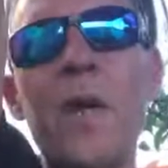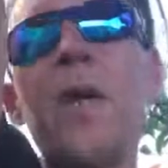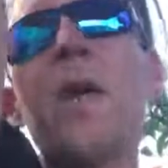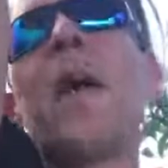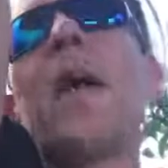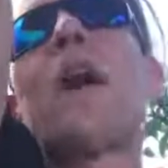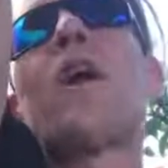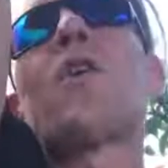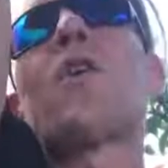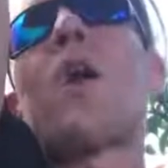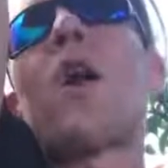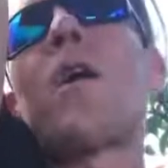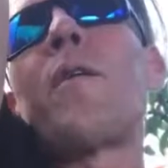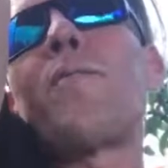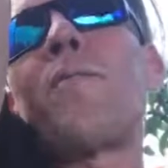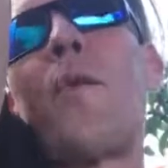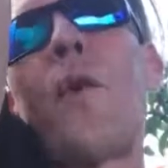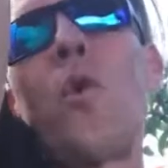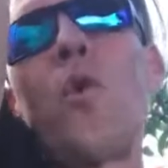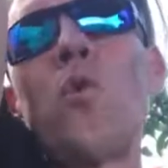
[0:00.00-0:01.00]
held our
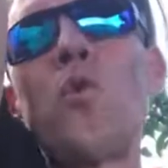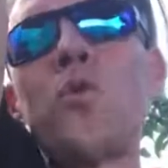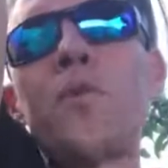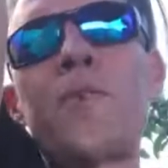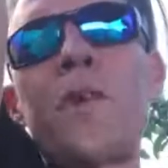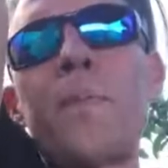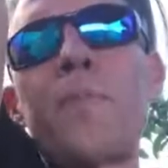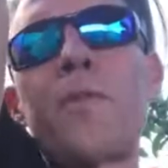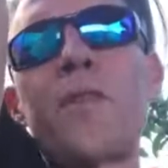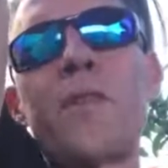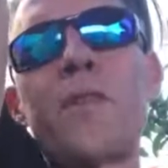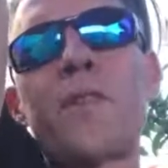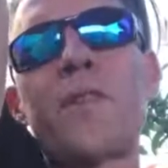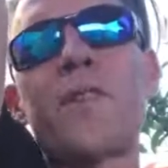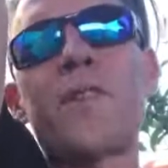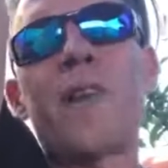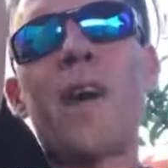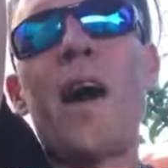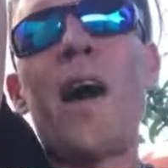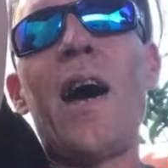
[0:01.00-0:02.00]
phones up to the
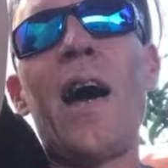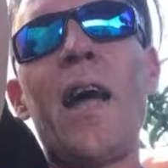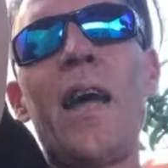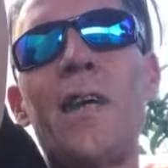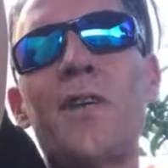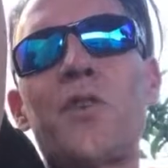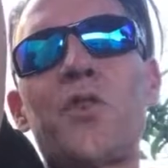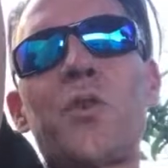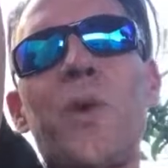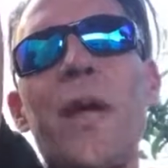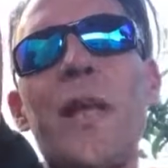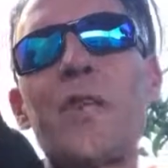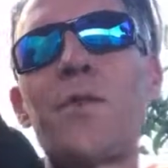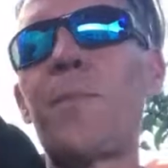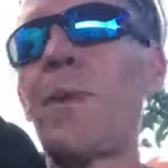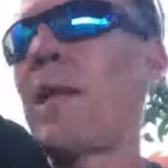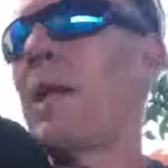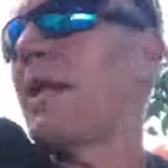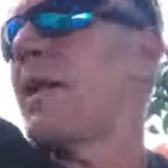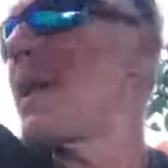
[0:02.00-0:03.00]
sky and
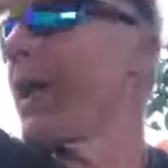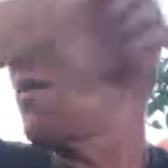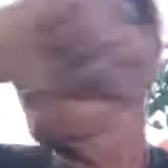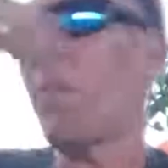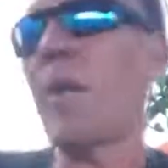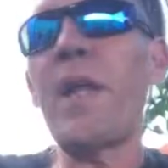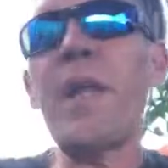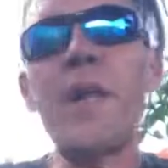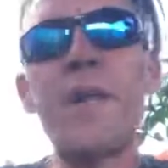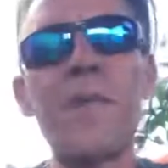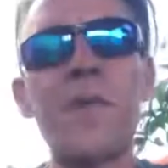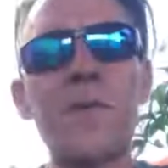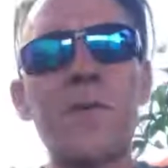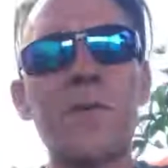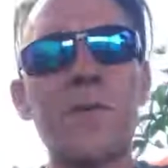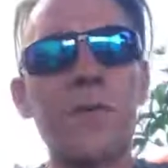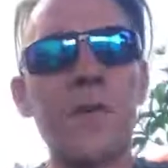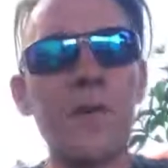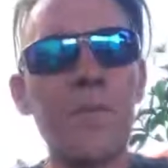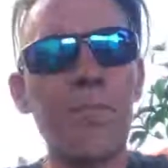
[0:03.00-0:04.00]
transmitted, and everybody in the
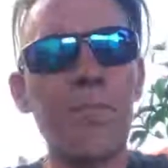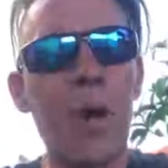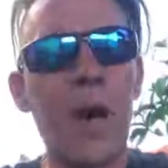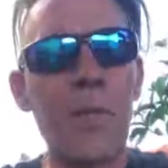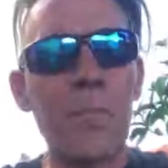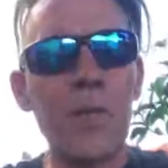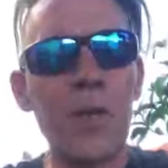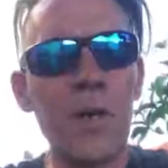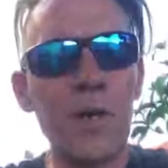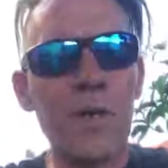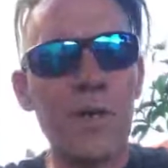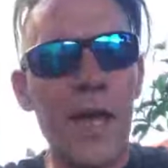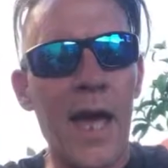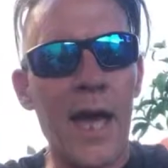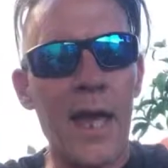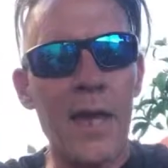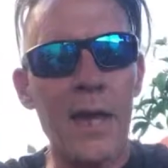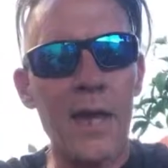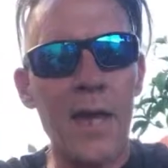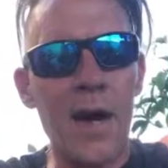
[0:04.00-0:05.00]
pub looked
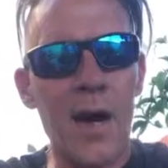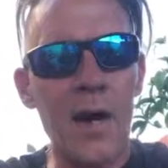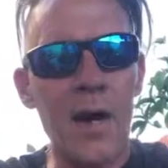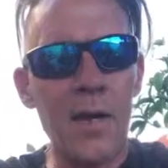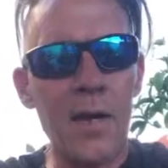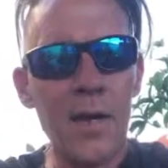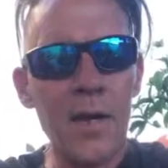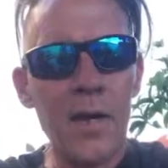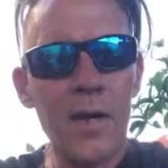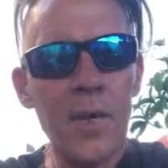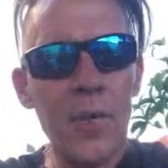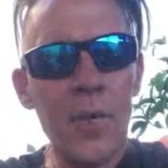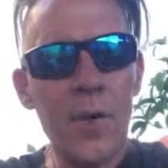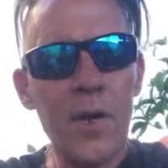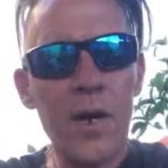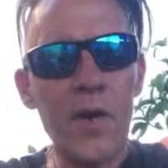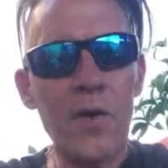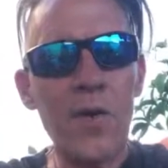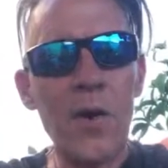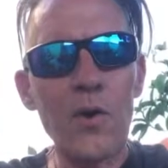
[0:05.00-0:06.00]
at it.
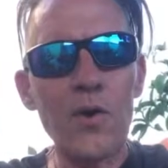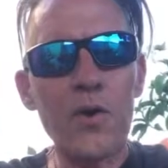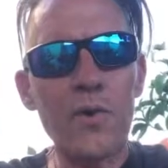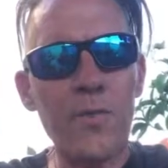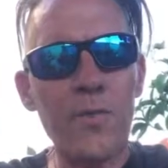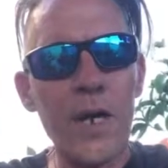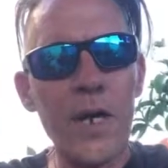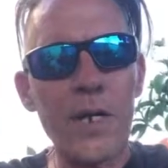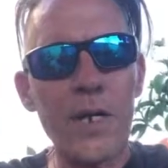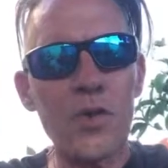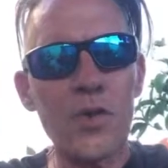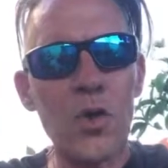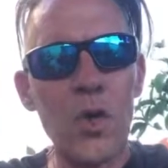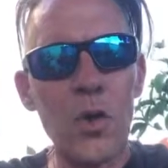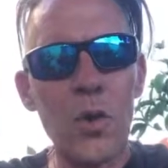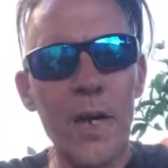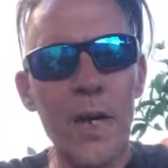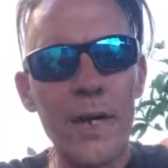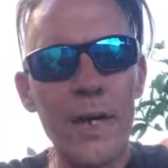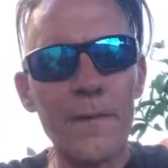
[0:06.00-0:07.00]
What are those freaks
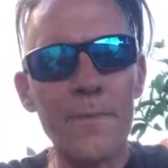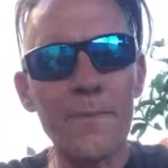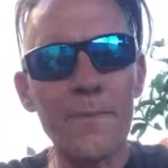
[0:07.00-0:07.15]
doing?